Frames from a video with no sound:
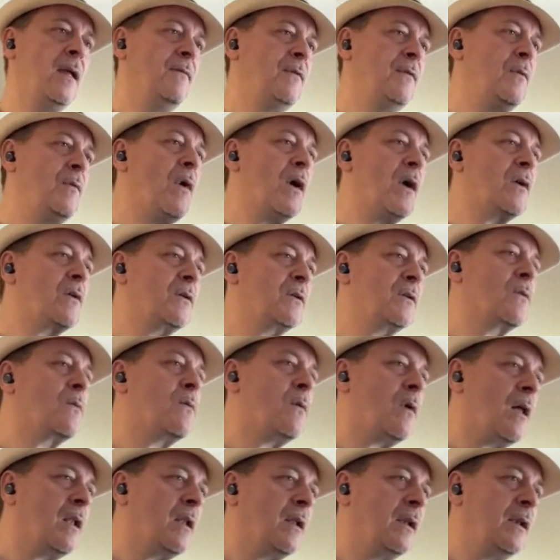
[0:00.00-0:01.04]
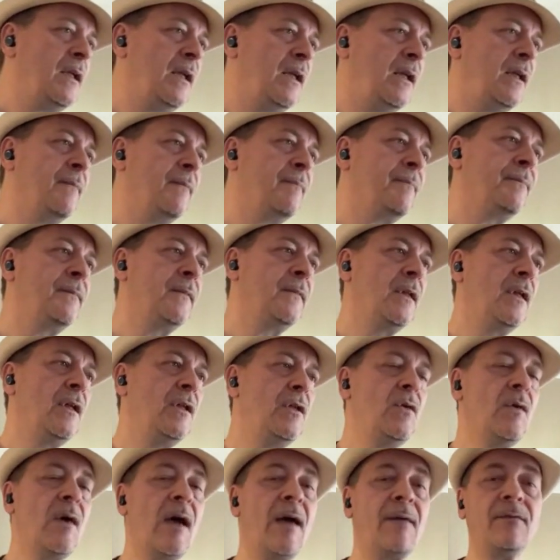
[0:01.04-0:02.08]
if you want good quality,
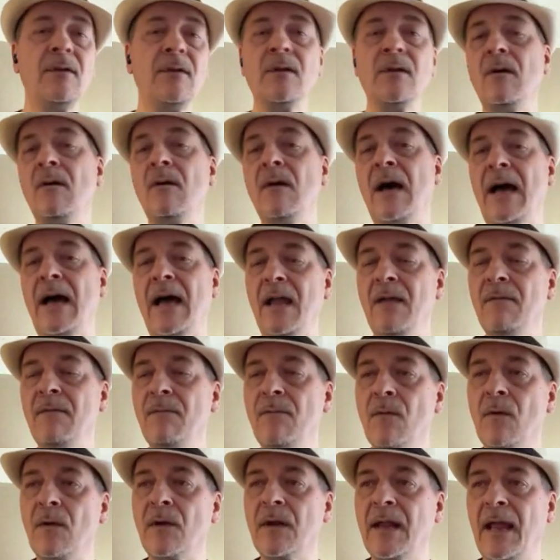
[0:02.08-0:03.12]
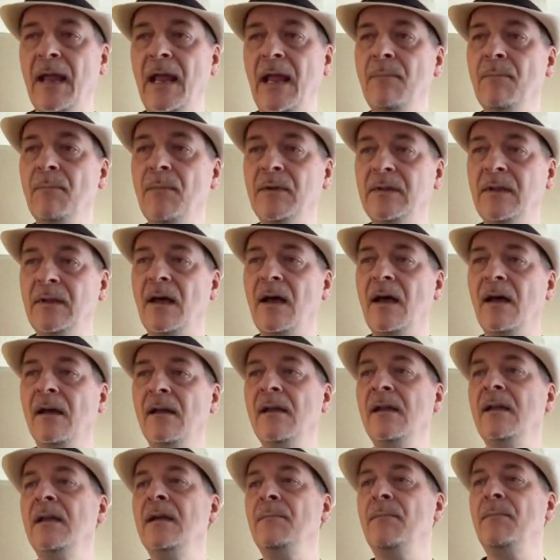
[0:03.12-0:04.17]
you have to go high, 4K.
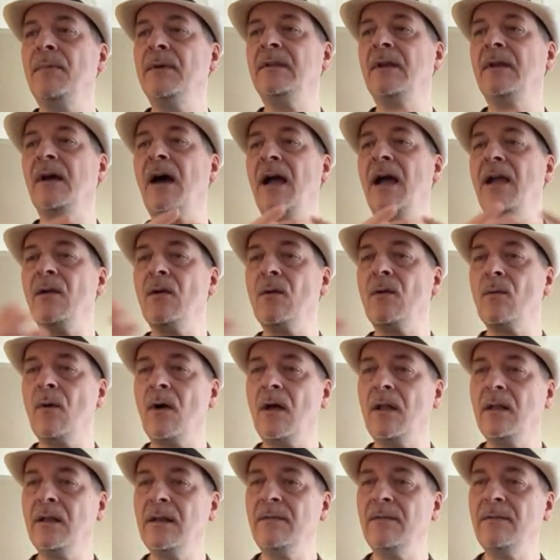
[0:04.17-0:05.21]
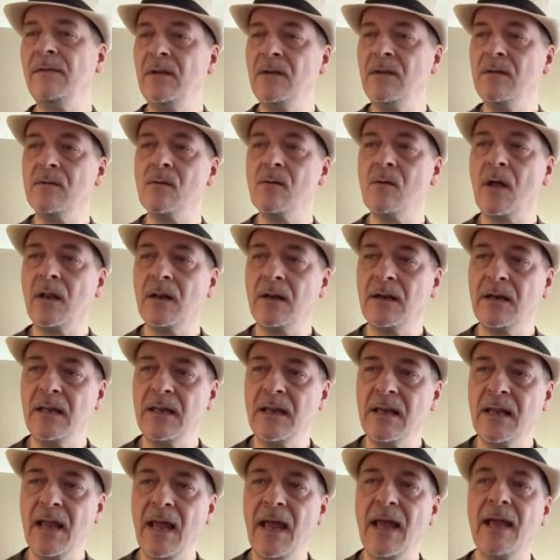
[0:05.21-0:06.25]
But the higher quality video quality
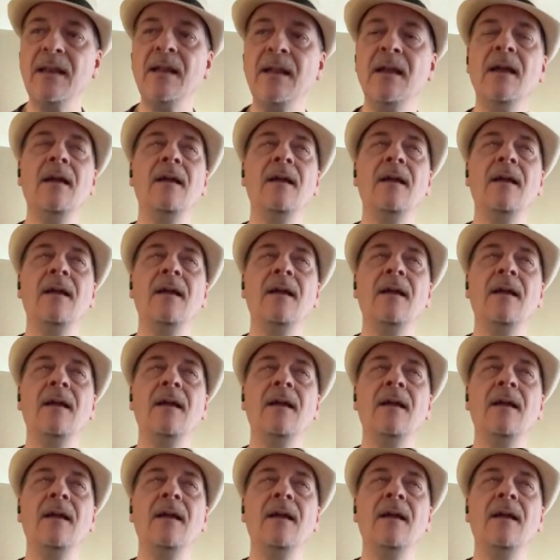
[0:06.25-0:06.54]
you get,